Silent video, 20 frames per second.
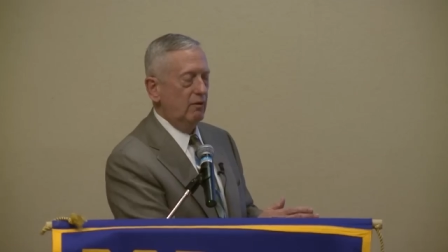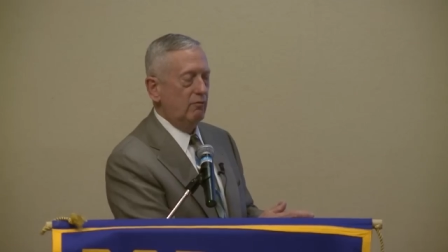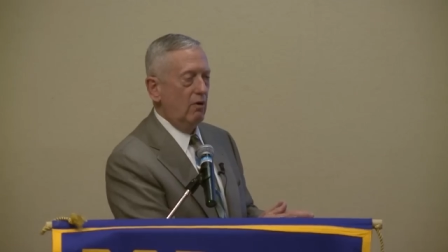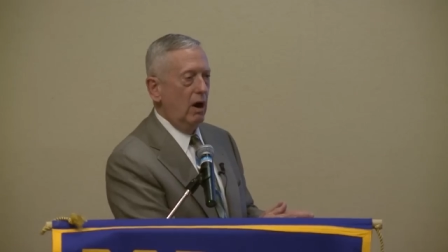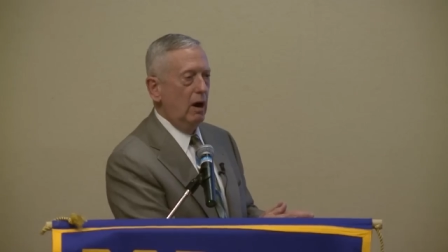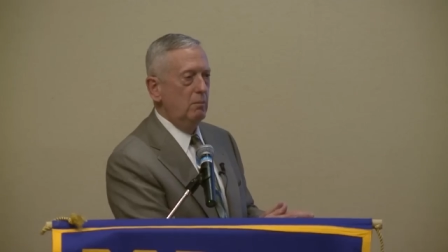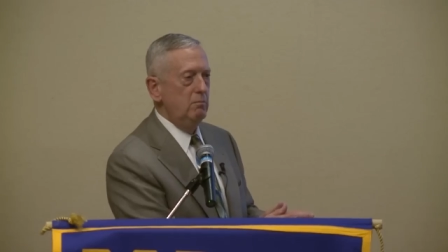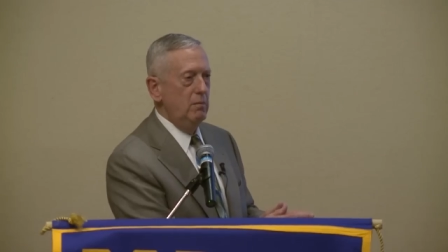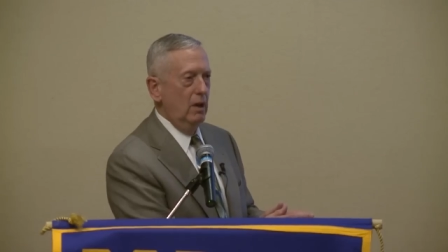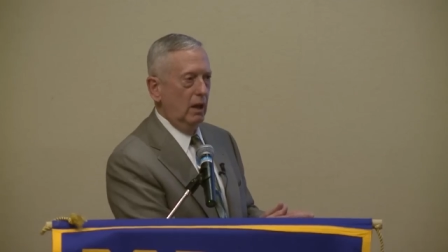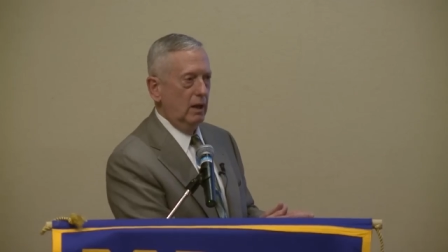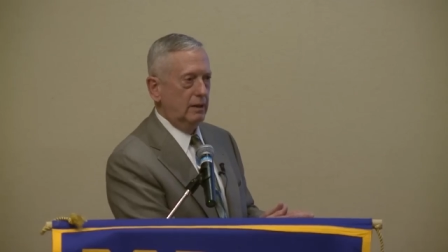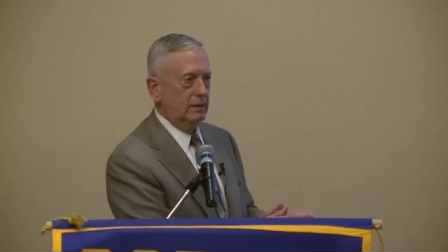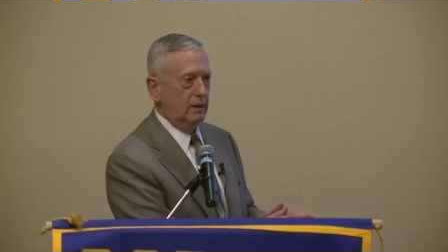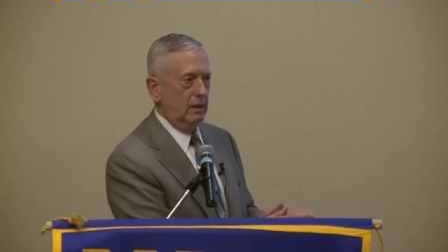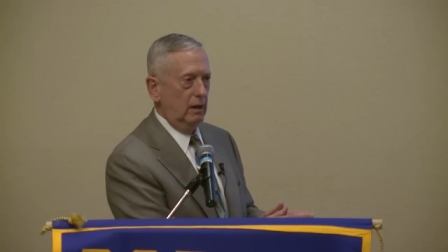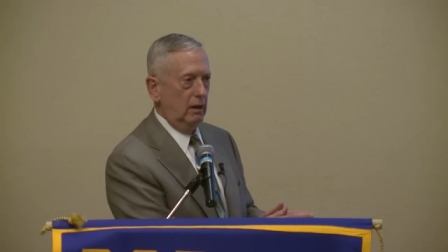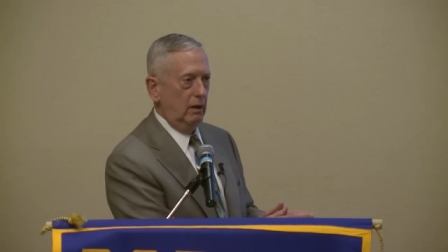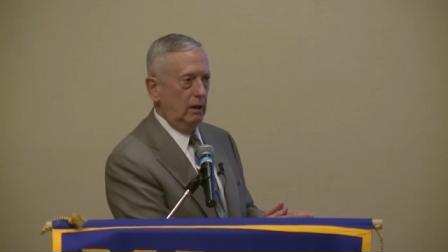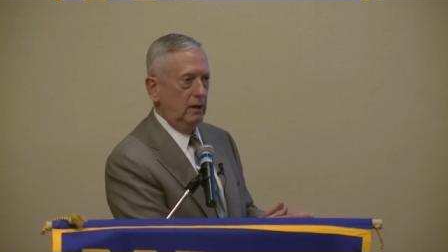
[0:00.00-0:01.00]
of our
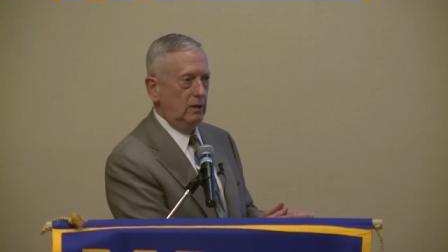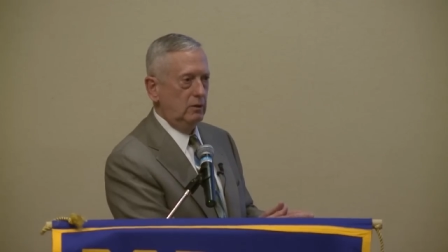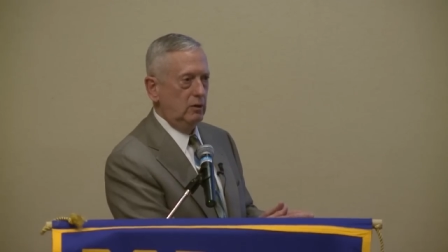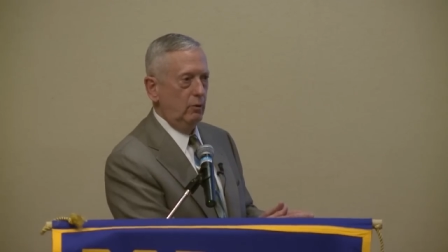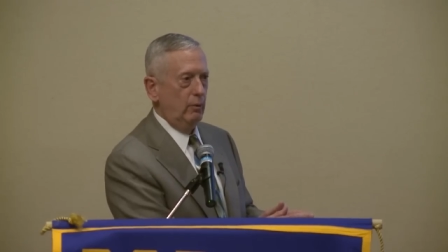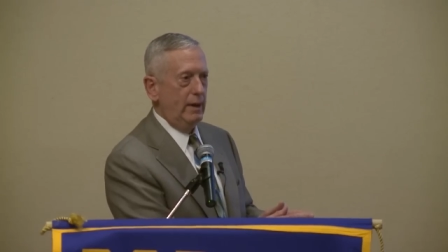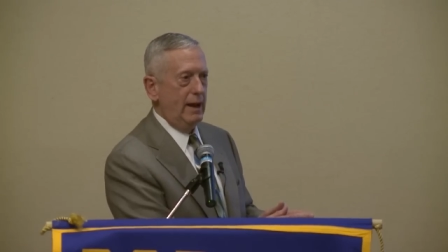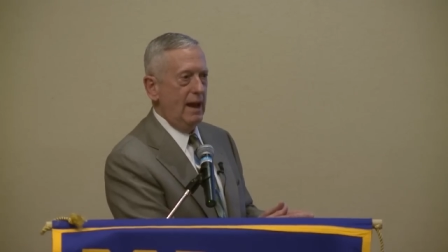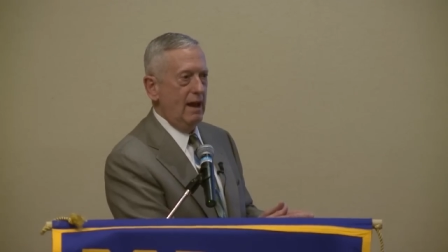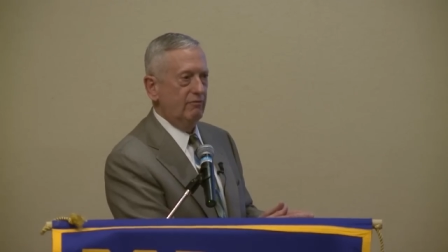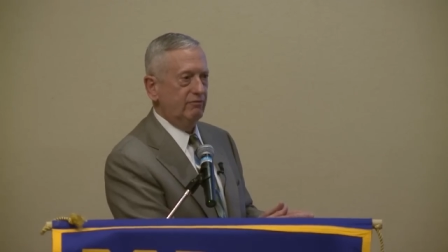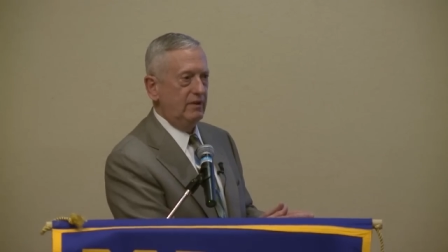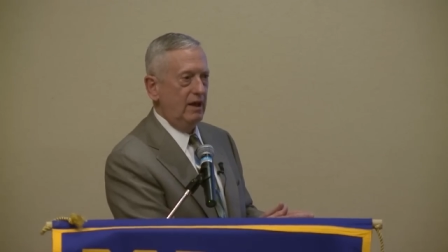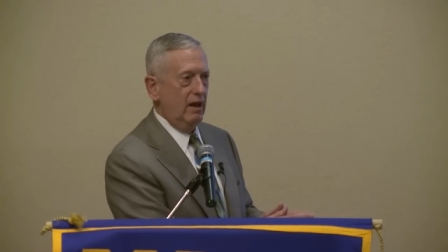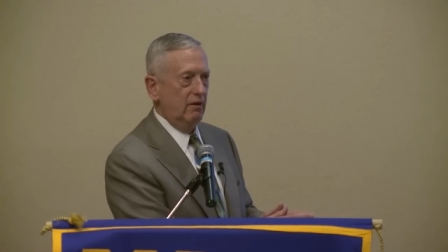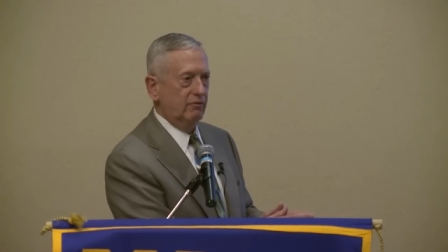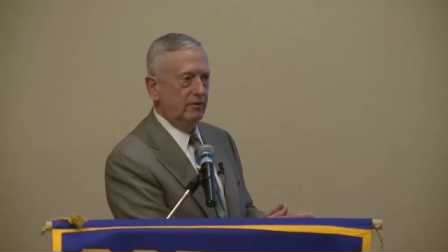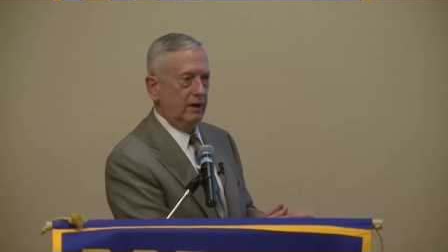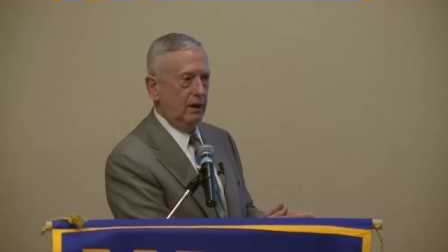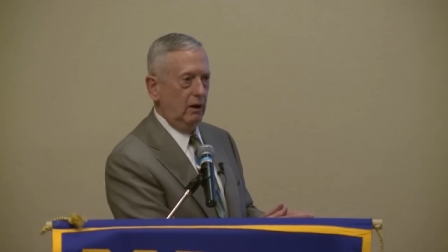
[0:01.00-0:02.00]
military do we have to
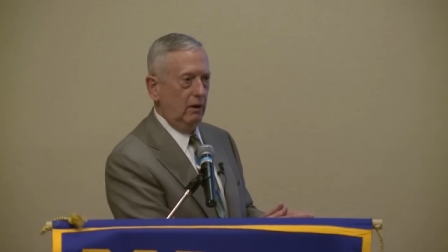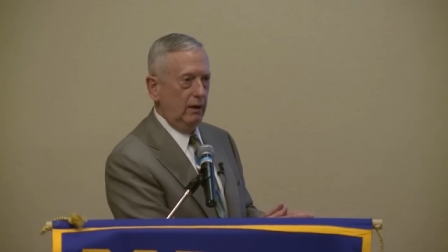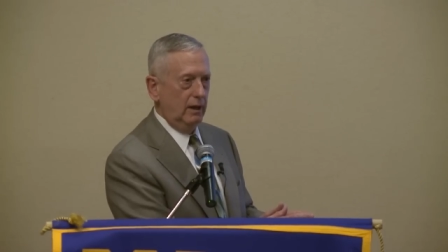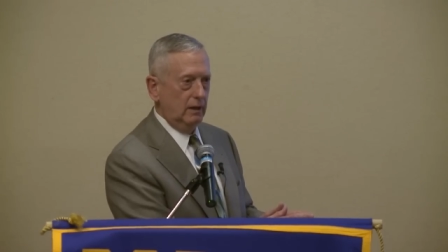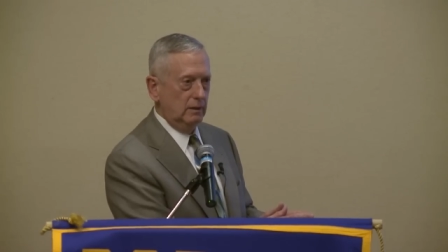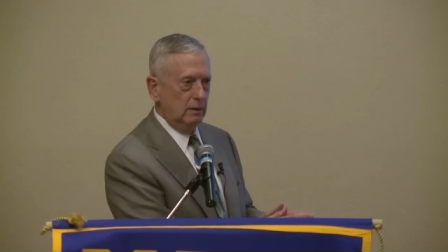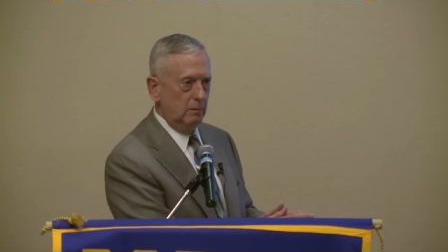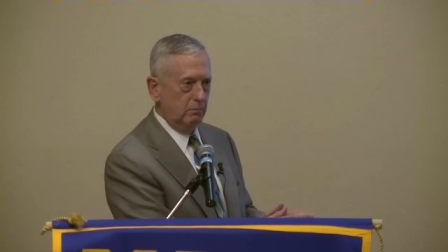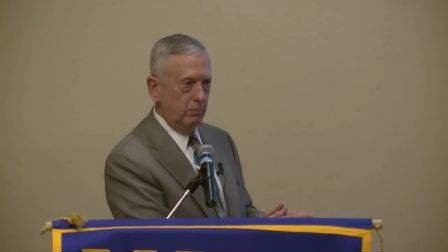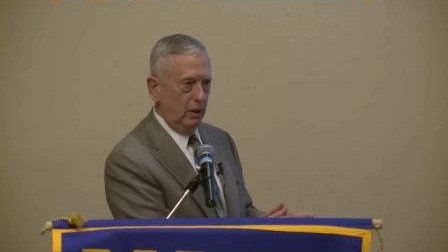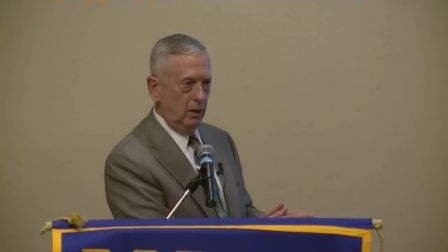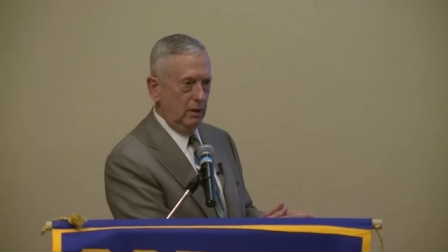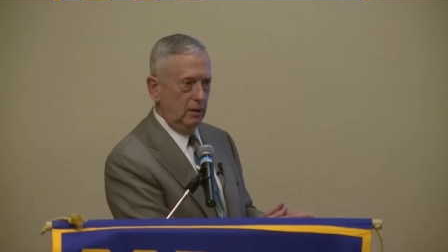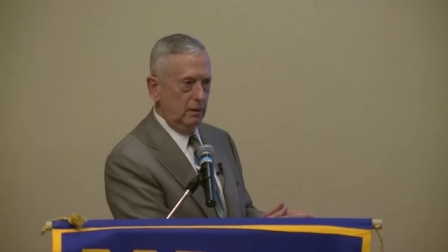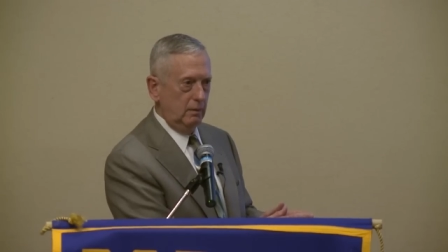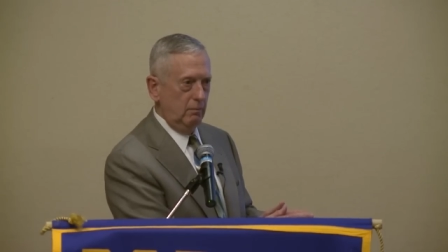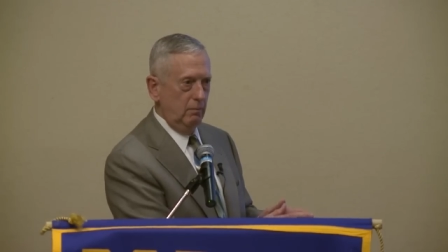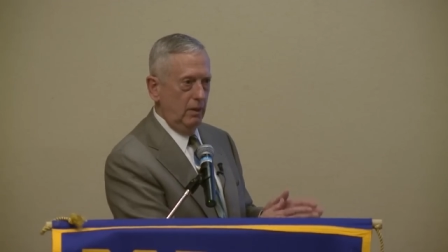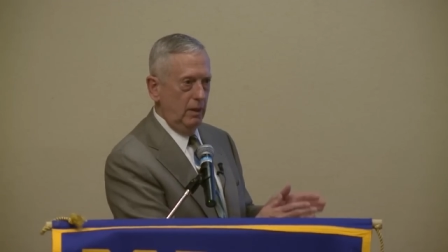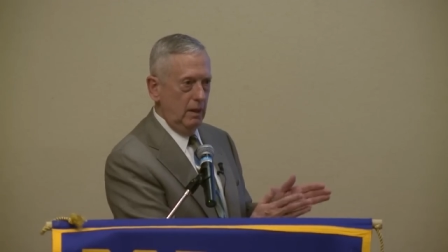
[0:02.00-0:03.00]
have carrying the
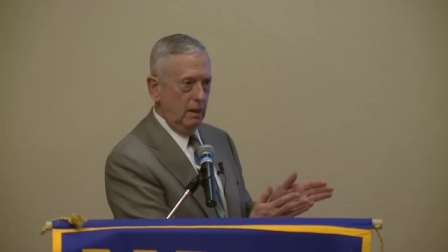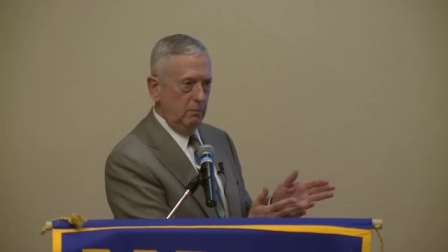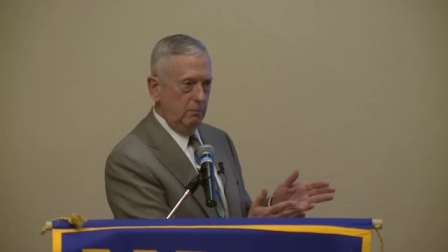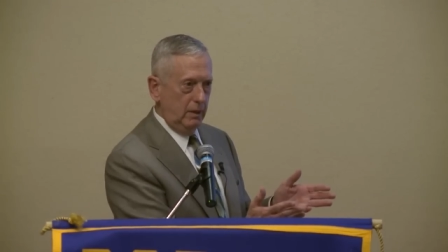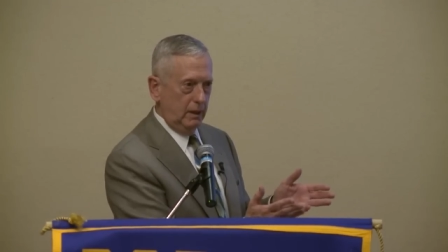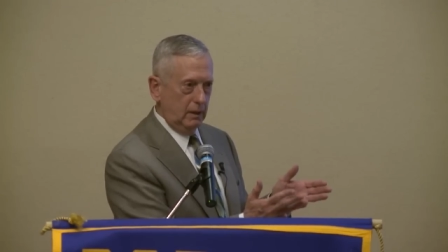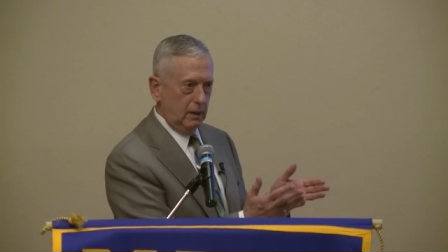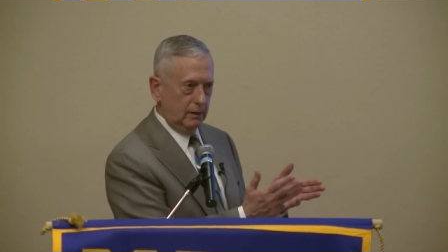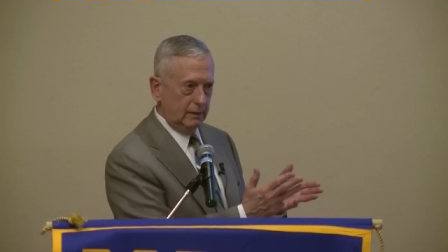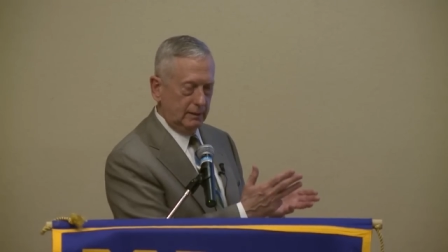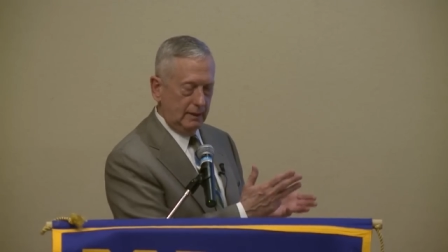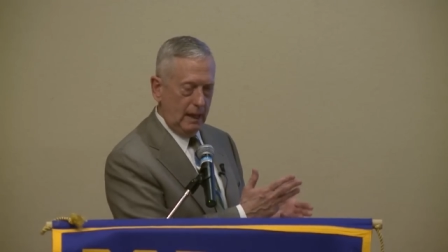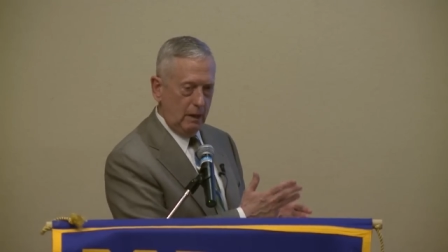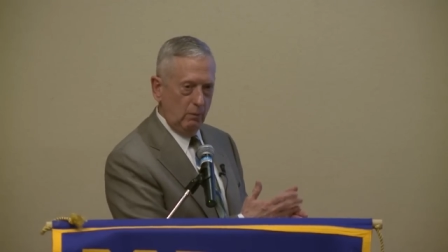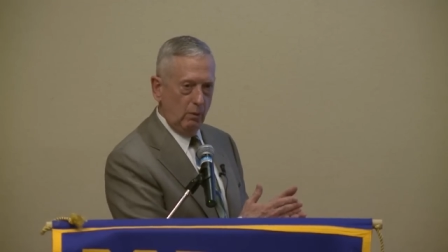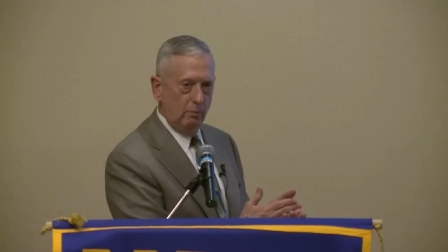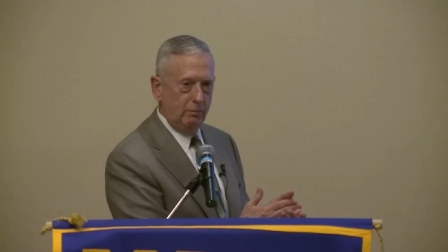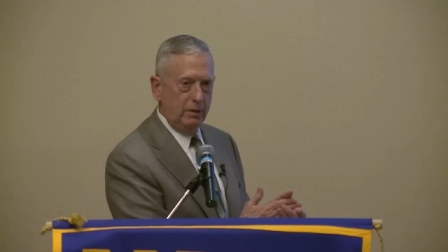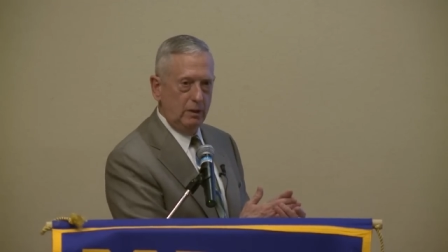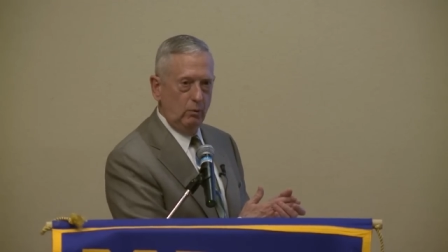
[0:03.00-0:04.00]
burden, because they
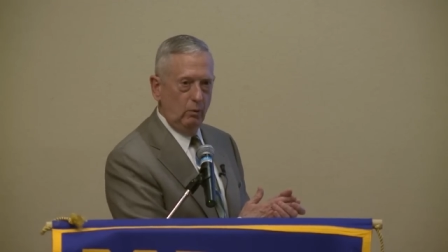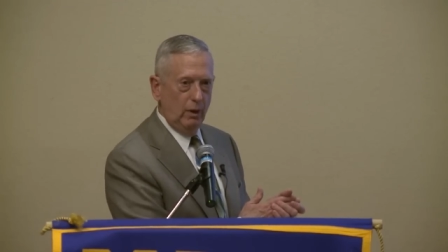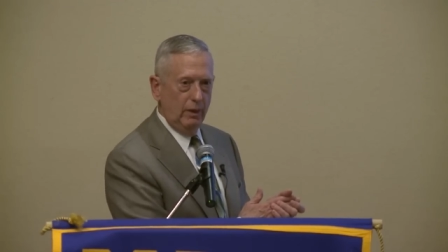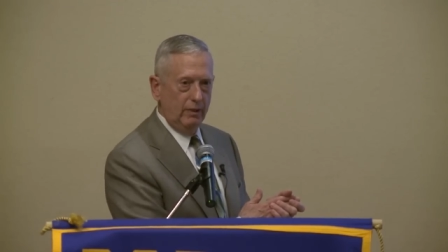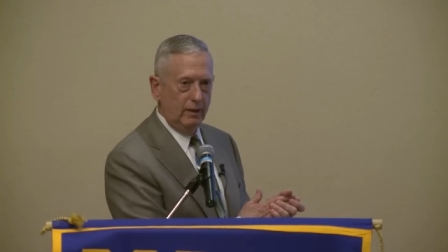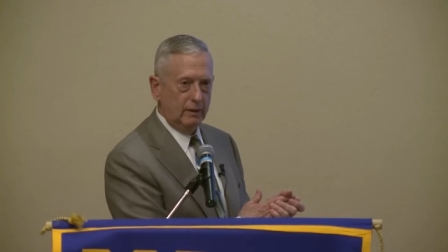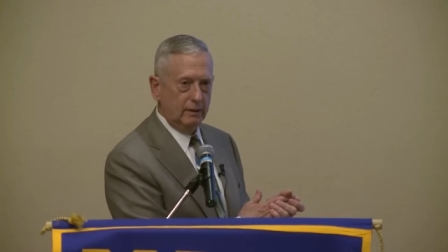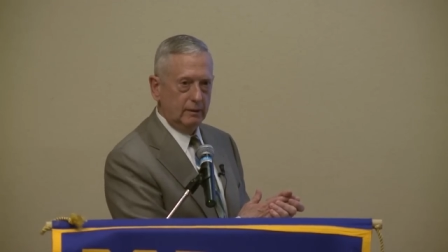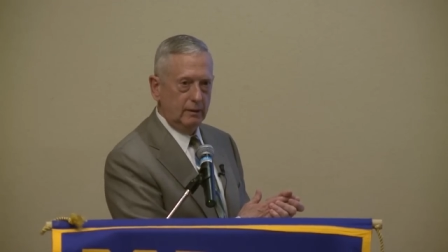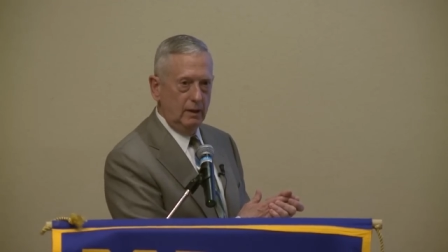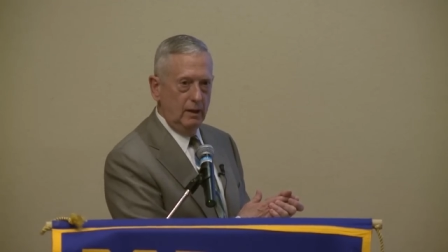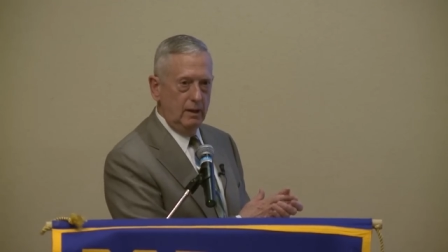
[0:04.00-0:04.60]
will be with us.